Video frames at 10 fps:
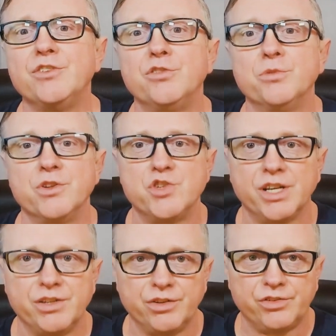to
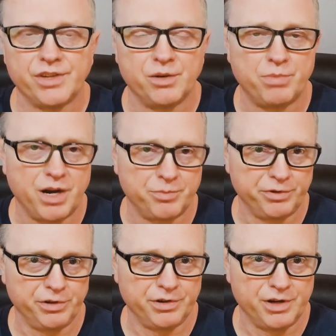agendas and
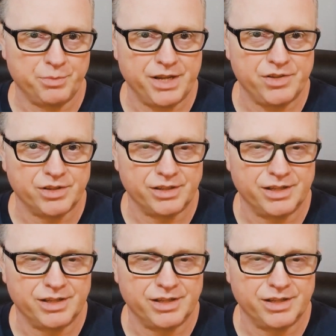popular opinion,